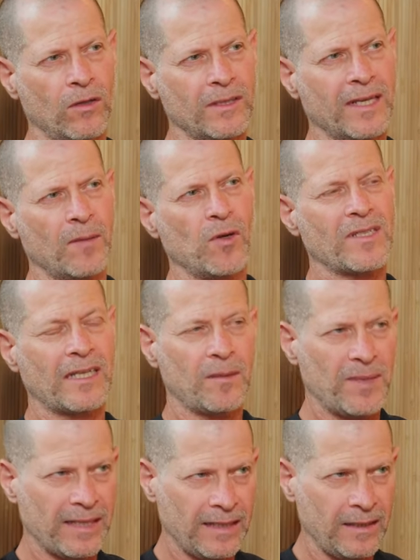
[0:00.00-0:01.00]
own cameras at the
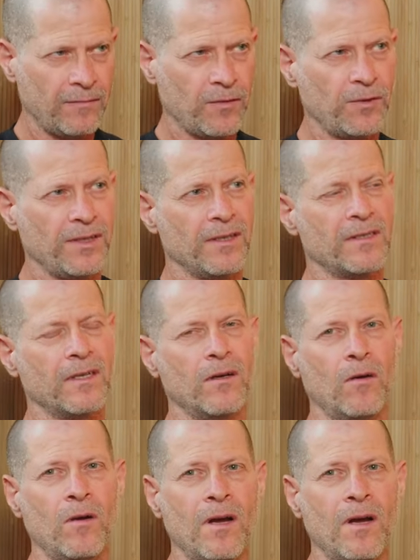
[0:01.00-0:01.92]
beginning a few years ago.